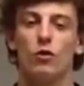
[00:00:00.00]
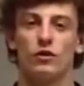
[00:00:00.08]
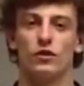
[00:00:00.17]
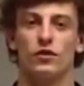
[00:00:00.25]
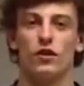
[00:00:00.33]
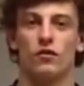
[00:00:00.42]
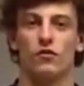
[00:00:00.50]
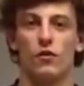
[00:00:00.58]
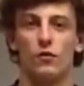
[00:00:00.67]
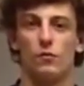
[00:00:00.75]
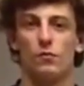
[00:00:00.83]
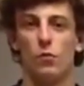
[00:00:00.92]
conducts
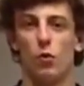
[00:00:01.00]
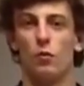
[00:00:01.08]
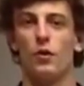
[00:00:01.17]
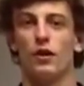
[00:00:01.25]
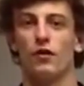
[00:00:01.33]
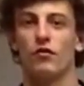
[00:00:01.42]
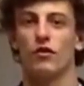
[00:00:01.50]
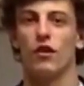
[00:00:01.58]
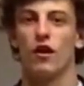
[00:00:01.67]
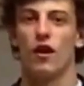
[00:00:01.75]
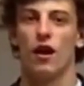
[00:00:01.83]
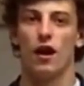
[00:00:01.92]
their board meetings,
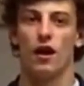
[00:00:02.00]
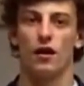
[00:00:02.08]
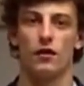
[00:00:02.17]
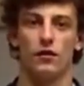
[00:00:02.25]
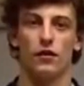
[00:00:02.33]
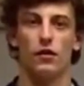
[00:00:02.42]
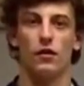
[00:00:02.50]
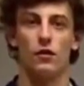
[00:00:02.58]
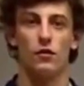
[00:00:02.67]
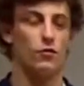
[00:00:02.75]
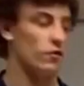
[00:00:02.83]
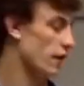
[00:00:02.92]
and
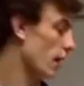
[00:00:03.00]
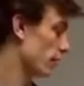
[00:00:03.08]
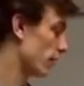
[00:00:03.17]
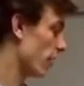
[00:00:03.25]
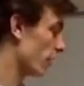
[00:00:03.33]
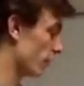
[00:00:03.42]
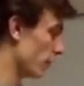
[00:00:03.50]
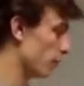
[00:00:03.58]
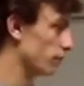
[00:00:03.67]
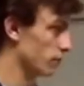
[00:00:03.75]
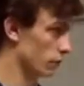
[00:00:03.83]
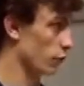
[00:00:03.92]
you see outside of the
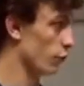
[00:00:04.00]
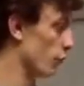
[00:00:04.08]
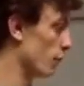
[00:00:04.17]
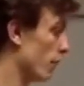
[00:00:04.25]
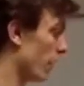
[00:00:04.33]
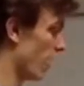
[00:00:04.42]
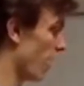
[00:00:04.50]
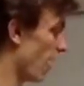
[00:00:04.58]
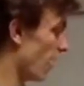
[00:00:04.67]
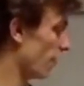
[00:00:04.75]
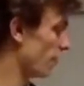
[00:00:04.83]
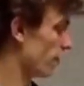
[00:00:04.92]
room they
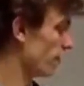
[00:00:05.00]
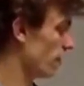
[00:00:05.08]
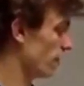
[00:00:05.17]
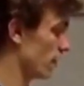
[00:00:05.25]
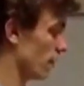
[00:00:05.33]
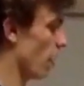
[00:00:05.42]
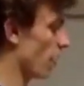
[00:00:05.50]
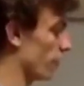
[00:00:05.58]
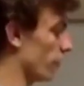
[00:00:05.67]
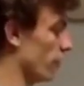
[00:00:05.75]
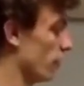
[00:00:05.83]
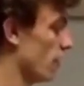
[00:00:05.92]
have the
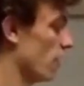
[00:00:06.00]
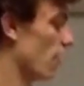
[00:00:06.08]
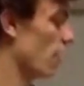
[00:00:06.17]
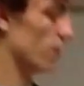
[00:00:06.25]
model of